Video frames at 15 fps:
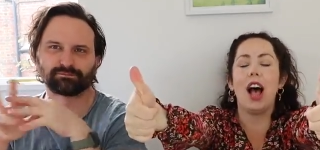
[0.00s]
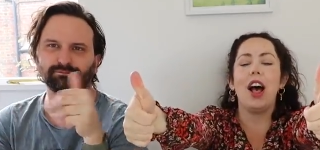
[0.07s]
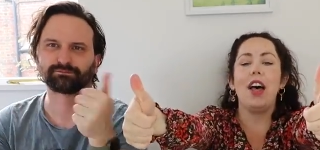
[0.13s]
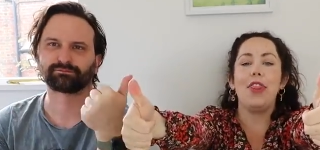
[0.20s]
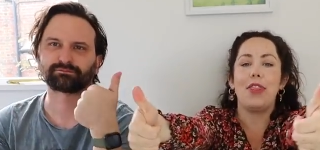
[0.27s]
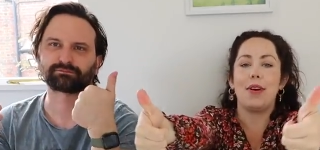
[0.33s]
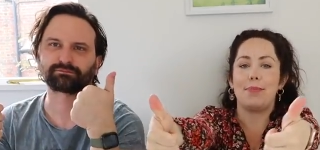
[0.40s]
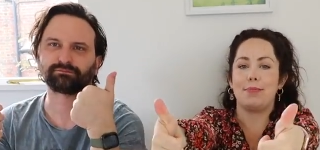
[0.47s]
Speaker 1: a
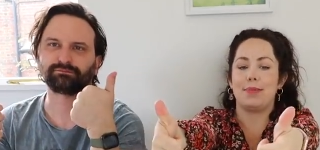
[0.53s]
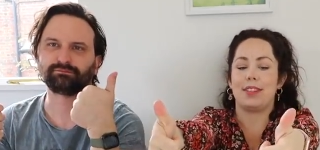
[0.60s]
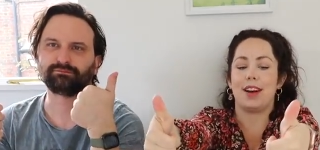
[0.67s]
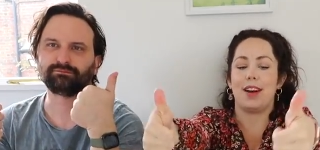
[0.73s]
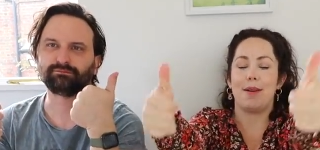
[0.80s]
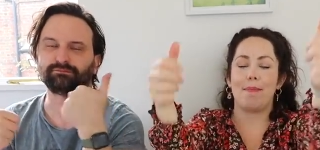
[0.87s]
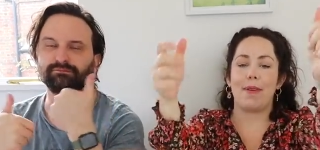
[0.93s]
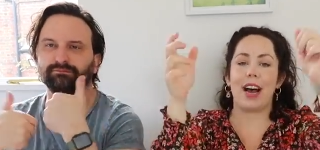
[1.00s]
thumbs
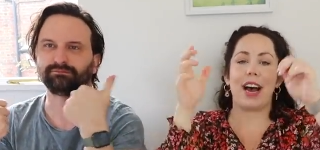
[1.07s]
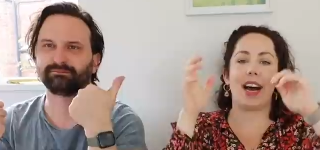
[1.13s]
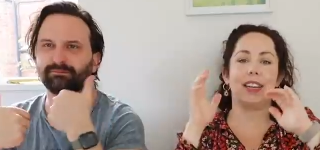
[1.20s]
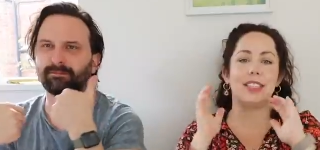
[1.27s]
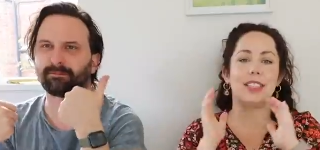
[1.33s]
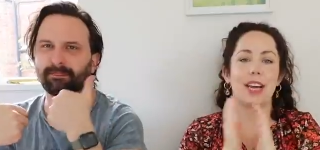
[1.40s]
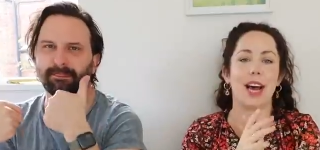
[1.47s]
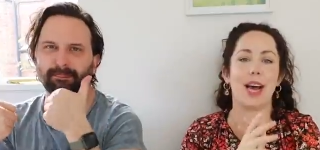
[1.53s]
up
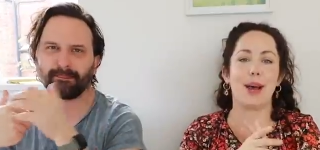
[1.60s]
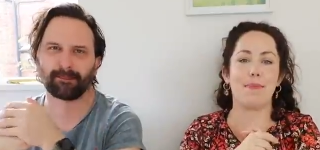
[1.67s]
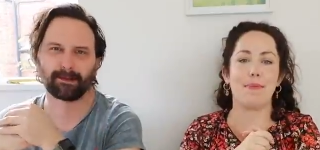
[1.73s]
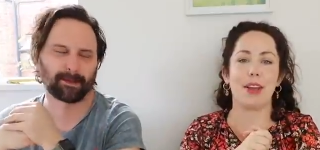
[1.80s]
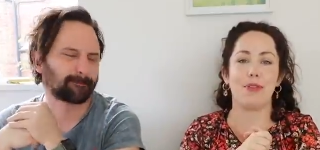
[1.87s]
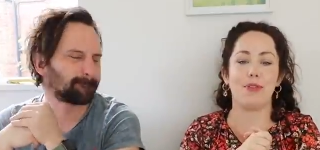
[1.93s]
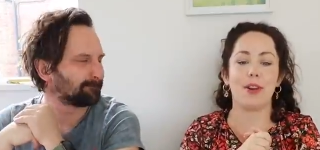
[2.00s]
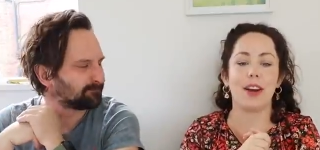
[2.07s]
and um,
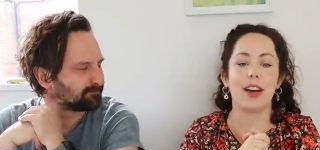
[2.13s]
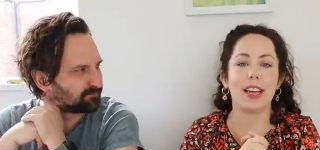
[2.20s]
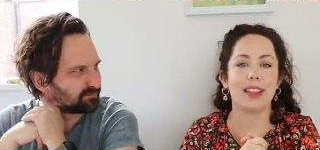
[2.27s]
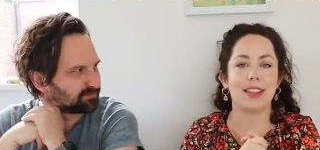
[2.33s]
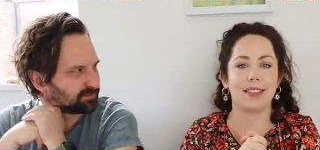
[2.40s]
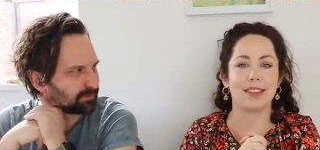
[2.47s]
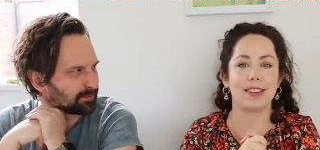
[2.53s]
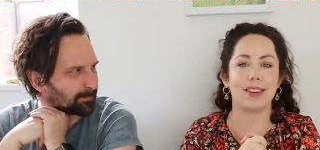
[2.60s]
if you like
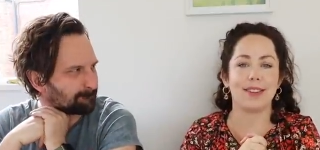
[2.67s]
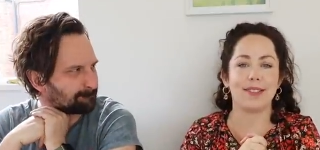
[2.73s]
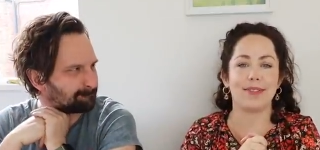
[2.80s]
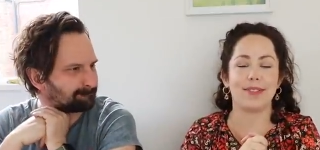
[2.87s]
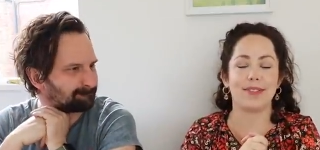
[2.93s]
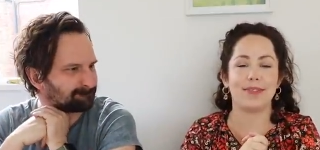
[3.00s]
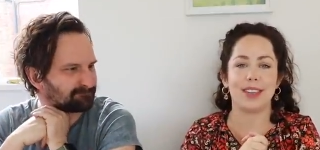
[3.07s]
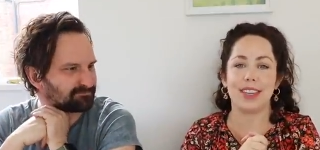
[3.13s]
this kind of
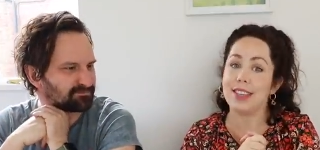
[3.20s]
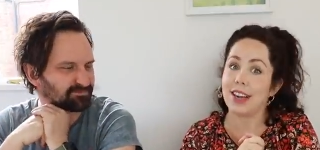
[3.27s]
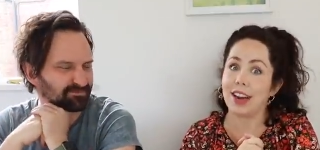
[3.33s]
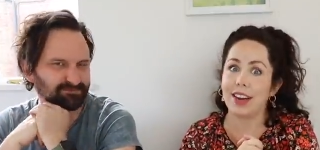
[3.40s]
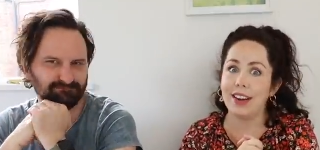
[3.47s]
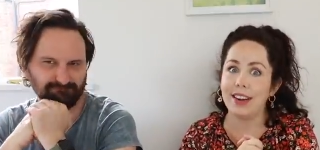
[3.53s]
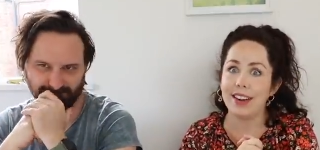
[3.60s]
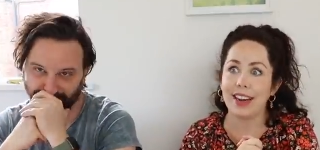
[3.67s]
video
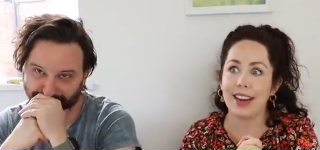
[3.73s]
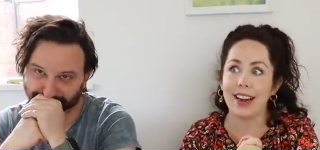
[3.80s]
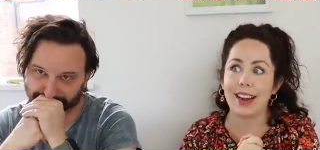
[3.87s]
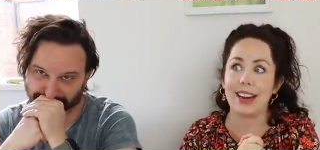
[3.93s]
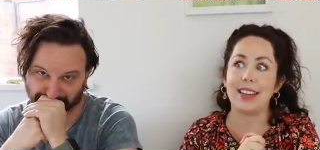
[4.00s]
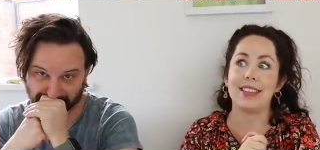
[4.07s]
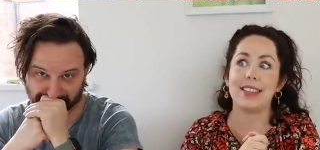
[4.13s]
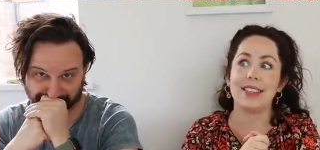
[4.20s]

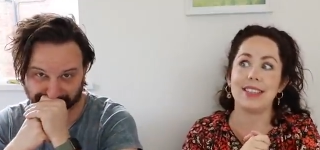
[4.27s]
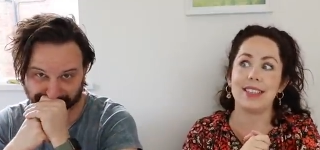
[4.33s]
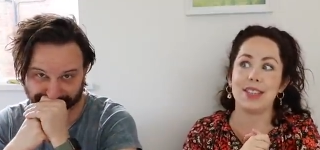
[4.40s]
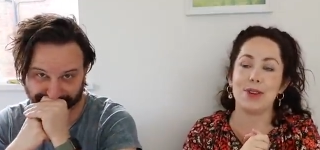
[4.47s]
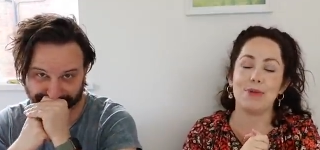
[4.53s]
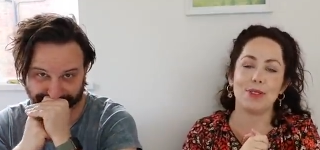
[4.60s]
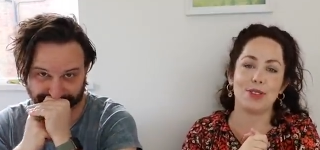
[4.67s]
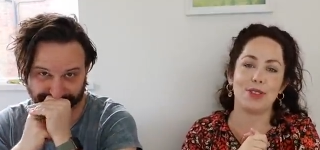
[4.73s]
and you
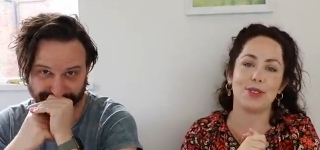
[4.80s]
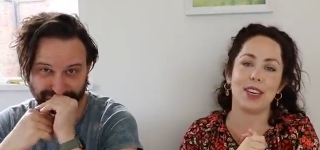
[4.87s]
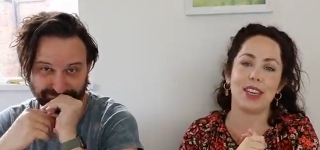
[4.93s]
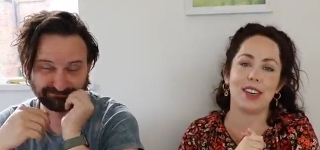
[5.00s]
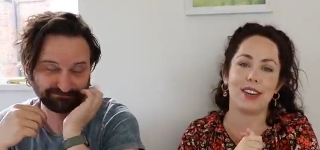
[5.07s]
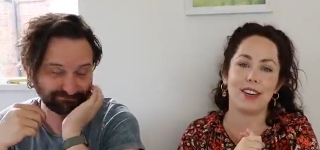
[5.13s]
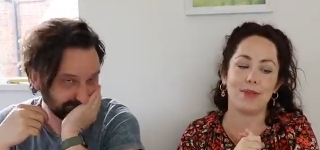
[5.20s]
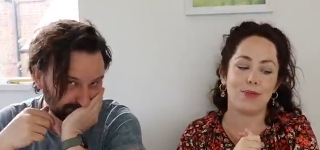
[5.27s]
want to join
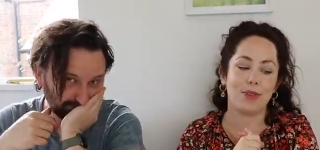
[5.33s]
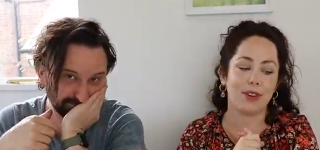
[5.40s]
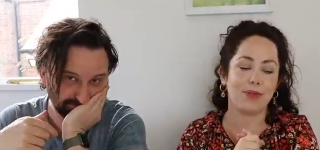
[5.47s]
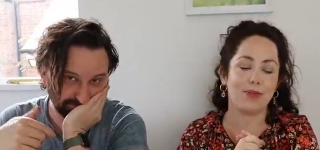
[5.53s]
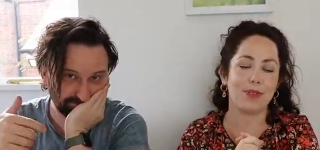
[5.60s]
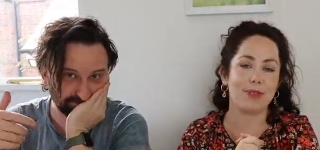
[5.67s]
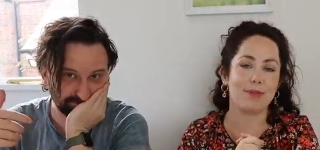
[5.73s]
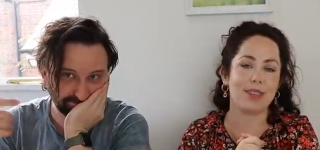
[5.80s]
our wonderful
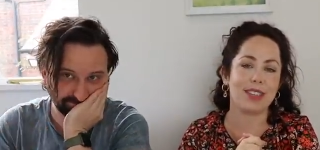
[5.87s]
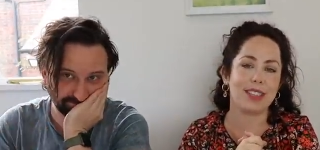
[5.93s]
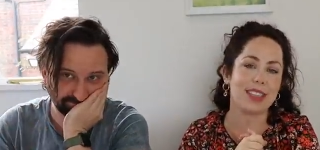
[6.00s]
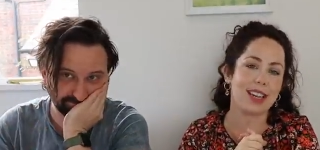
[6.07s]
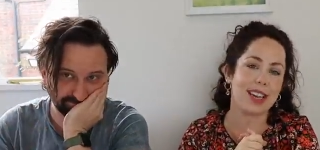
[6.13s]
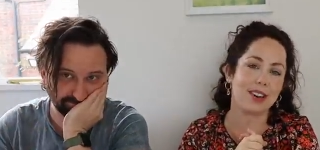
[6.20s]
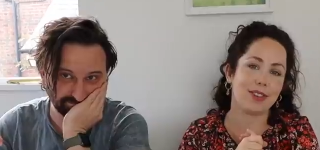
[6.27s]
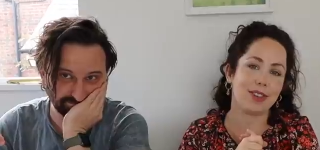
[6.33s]
community
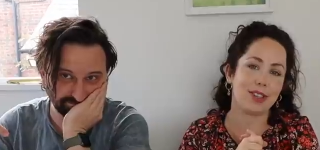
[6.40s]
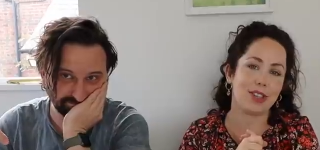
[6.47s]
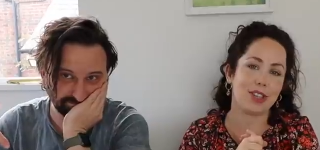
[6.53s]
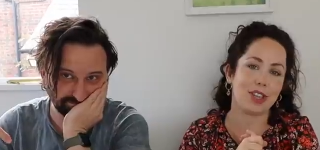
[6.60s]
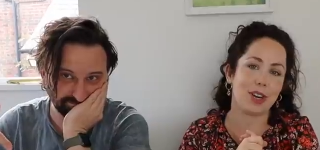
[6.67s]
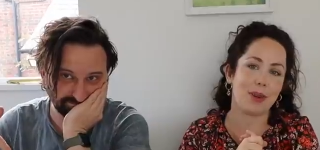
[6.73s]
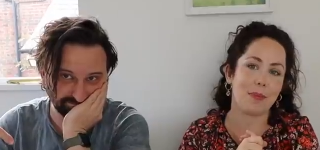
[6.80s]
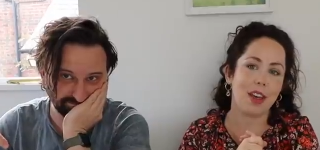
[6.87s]
here on
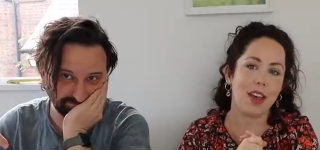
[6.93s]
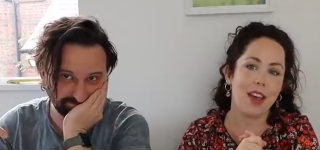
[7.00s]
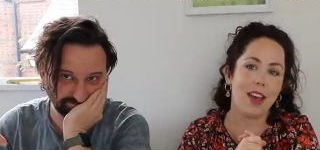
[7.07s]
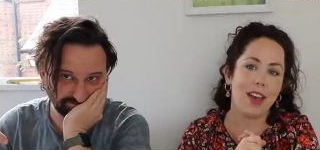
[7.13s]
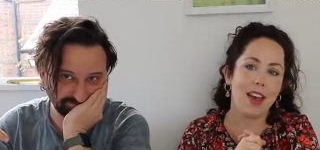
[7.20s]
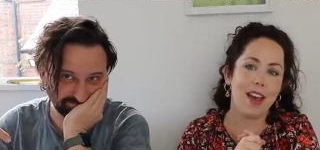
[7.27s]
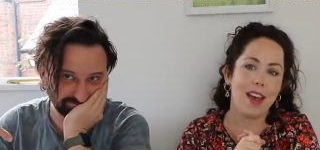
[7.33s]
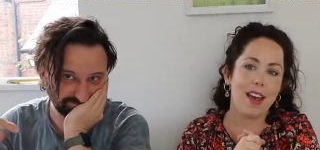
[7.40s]
YouTube
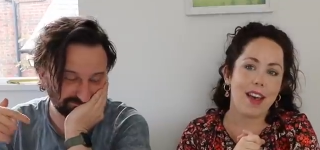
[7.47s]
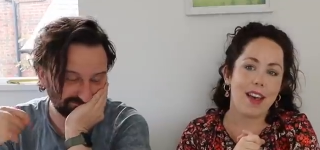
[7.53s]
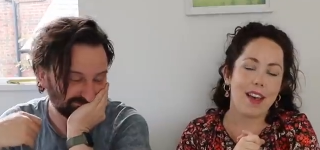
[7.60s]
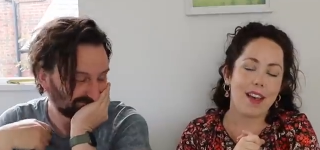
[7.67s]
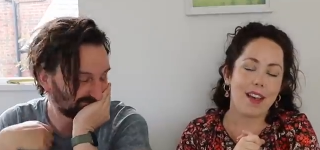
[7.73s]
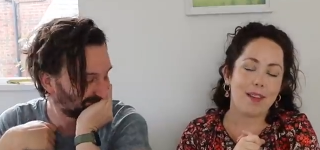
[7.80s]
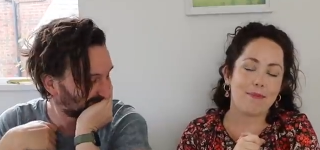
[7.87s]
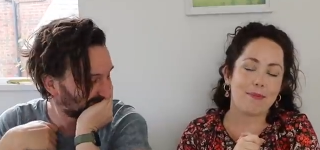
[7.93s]

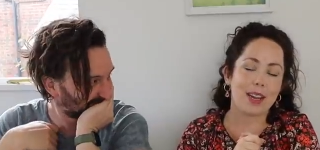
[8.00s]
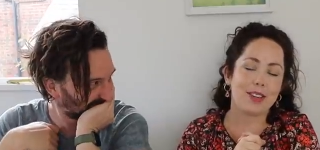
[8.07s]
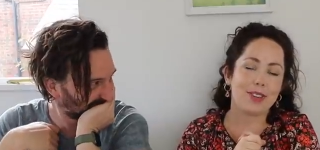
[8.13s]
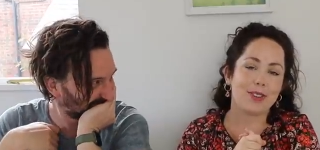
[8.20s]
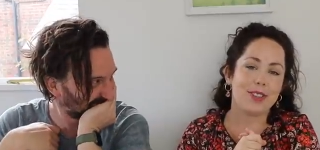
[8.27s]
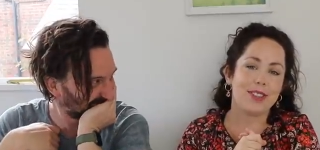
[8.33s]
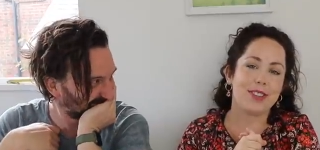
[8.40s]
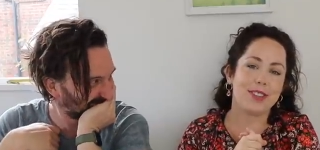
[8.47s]
make sure
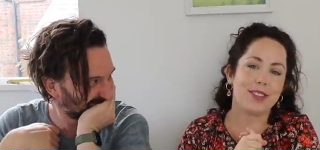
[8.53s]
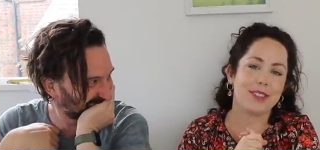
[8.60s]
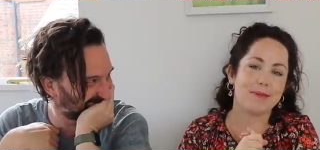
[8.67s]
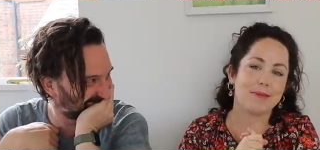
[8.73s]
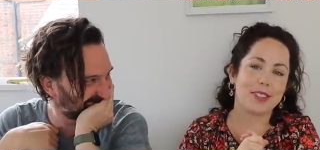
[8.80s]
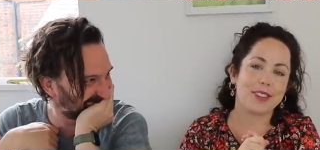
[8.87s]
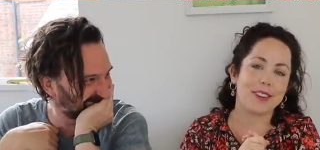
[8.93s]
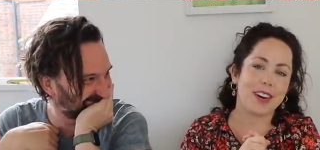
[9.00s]
you do
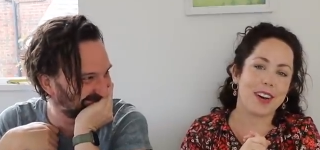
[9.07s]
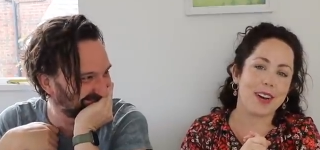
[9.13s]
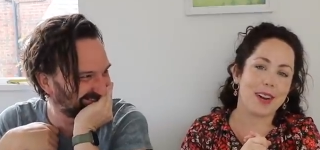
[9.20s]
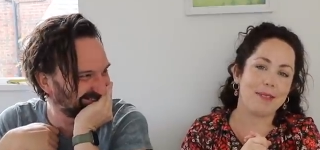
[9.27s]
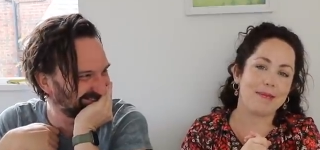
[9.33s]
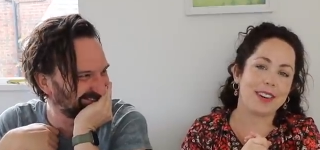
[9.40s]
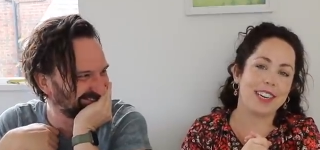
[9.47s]
subscribe.